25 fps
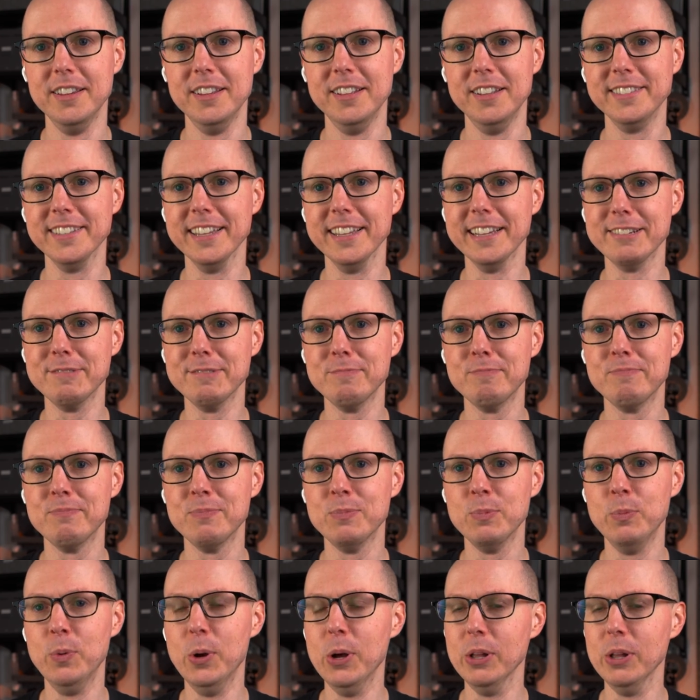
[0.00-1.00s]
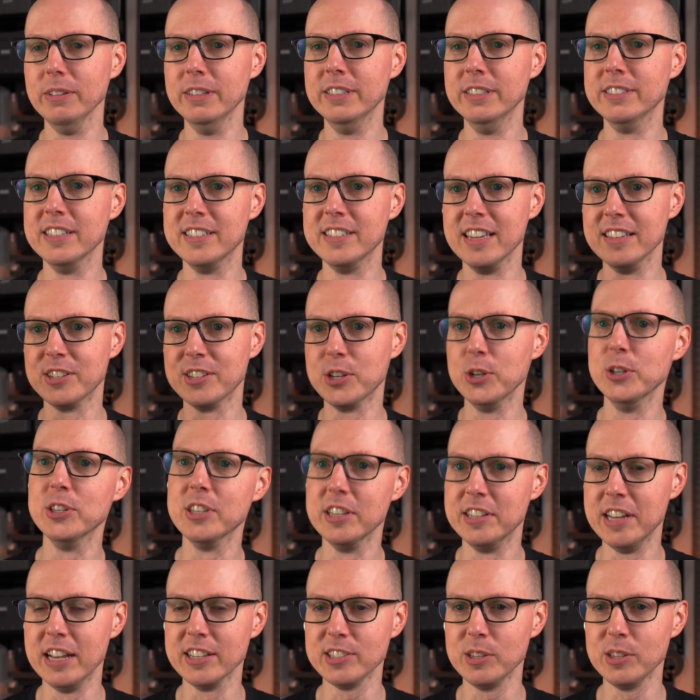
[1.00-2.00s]
It's like, well, is this as good as a
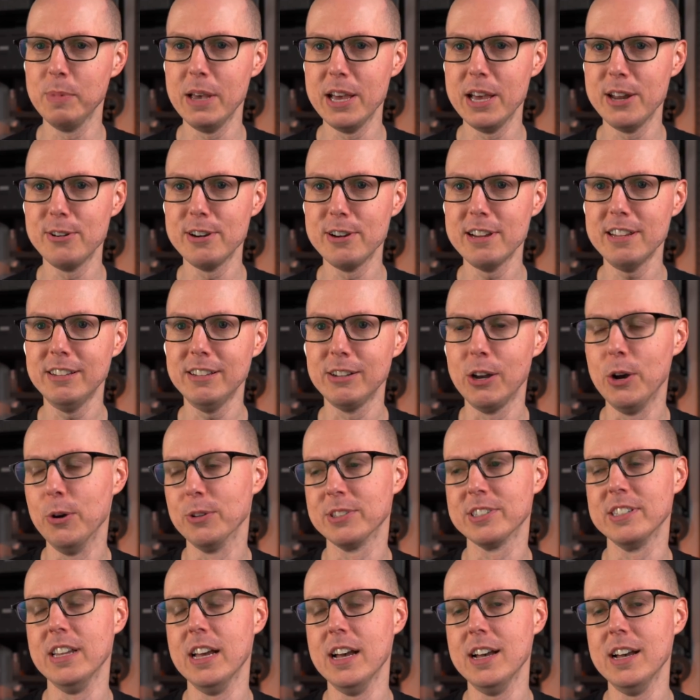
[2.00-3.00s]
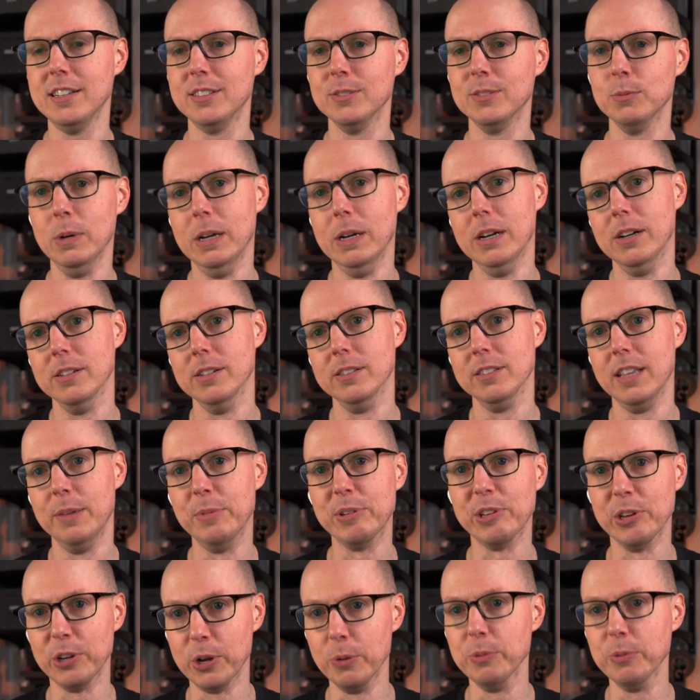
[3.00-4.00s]
Tesla battery? Oh, it's not. Well, I'm
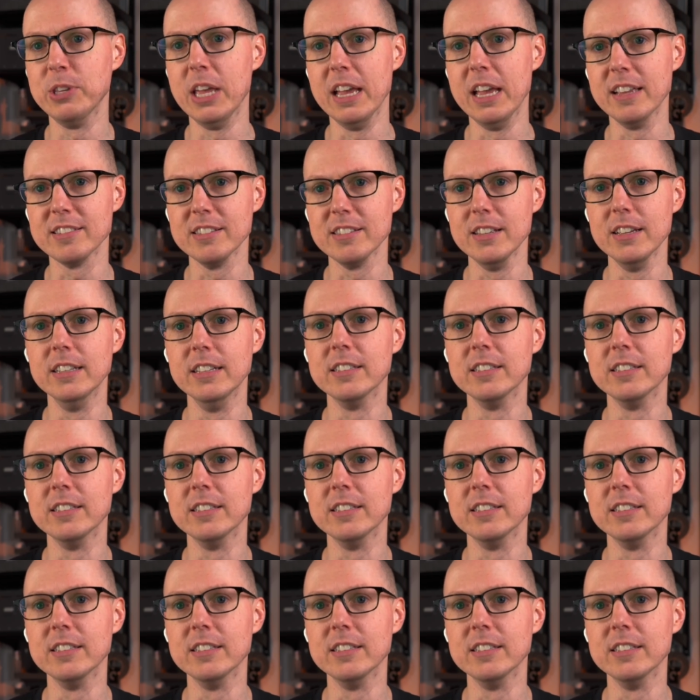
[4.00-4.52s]
just going to go with Tesla.